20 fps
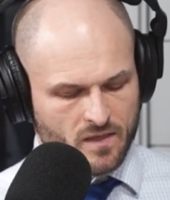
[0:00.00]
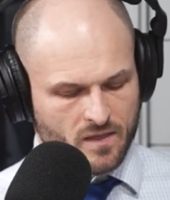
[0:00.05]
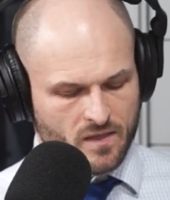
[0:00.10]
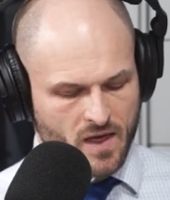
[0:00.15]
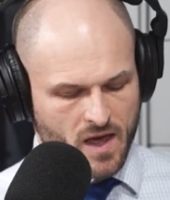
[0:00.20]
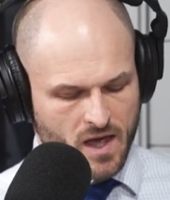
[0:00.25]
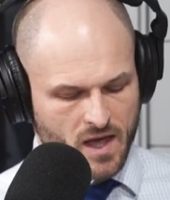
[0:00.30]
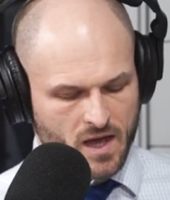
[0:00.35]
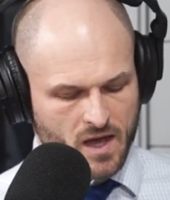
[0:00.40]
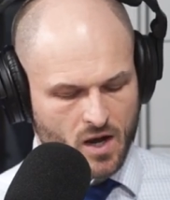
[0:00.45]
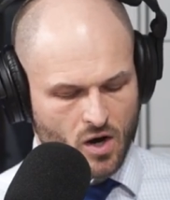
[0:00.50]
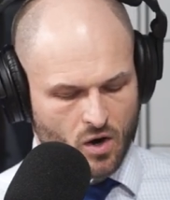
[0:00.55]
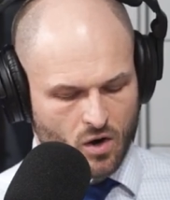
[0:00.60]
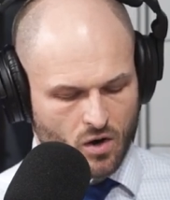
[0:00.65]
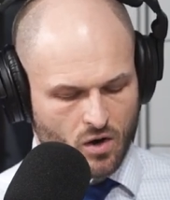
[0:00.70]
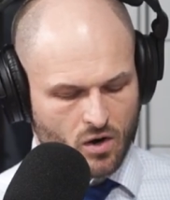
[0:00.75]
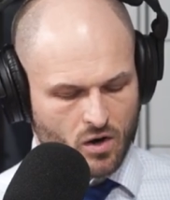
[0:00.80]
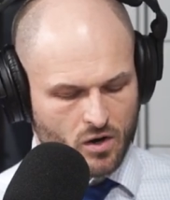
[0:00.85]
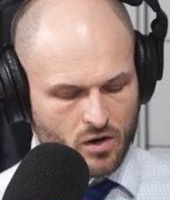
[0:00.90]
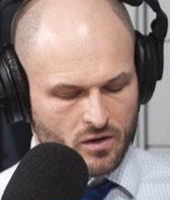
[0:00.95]
They
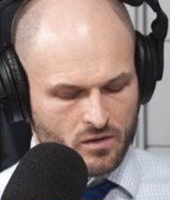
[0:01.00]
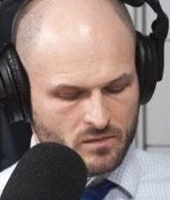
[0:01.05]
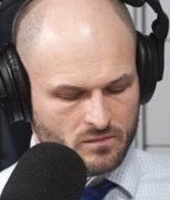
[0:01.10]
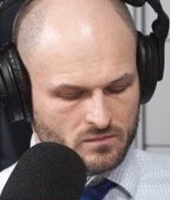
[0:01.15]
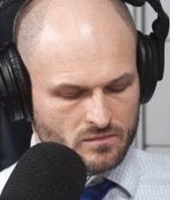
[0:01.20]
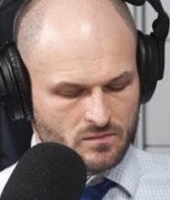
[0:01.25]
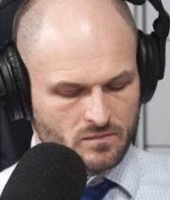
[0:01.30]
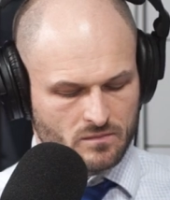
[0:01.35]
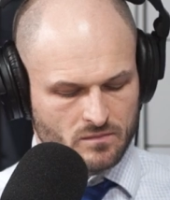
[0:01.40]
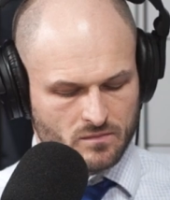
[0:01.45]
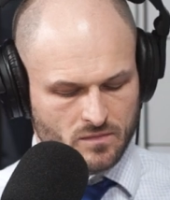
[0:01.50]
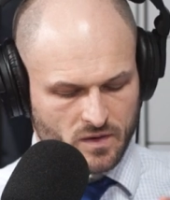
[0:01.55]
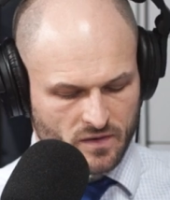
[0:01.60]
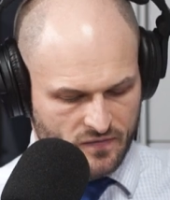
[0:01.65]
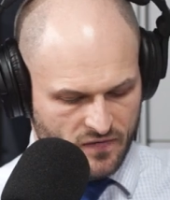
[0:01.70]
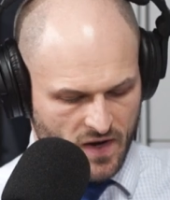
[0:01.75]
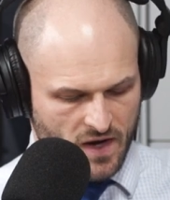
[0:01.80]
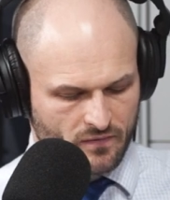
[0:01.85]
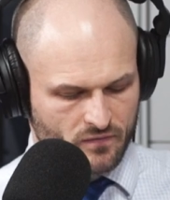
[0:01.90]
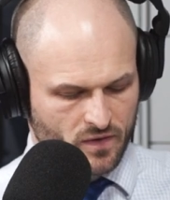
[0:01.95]
are the
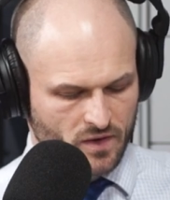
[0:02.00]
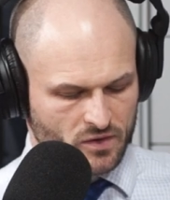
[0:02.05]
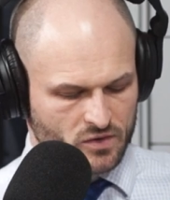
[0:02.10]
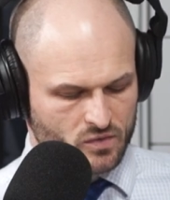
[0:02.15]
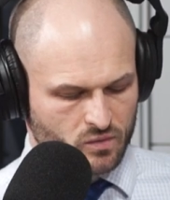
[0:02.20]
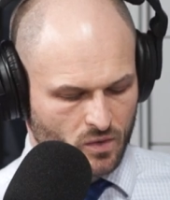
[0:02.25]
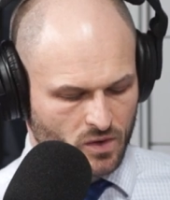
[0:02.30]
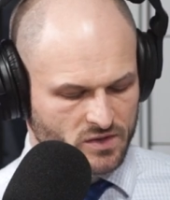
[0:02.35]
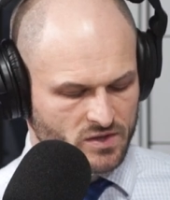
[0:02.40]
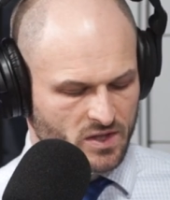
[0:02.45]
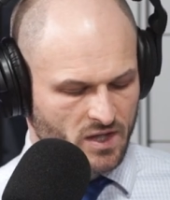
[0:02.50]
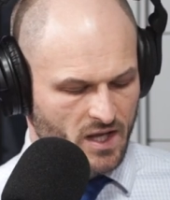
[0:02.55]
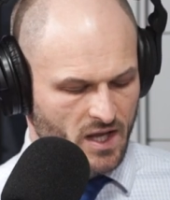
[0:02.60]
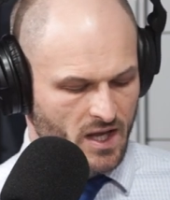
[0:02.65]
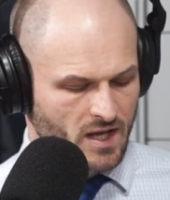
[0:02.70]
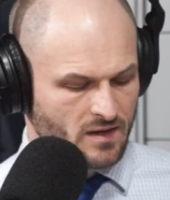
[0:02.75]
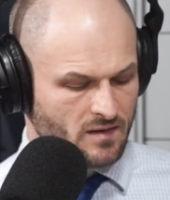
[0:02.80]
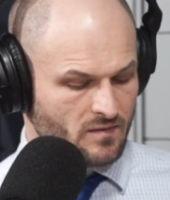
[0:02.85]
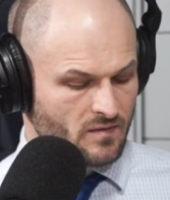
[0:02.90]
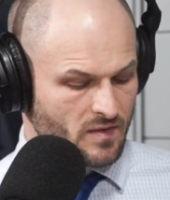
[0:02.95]
favorites once
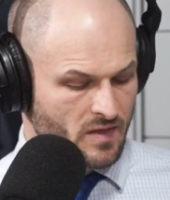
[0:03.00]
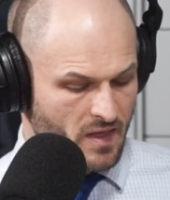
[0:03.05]
again.